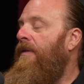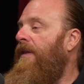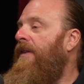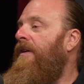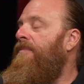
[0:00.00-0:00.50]

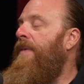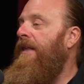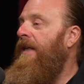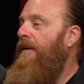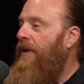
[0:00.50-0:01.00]
that there's
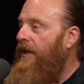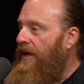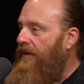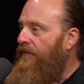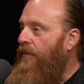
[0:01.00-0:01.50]
been the
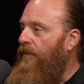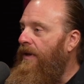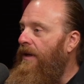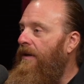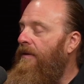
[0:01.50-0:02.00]
ability for
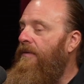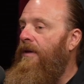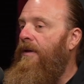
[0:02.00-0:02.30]
the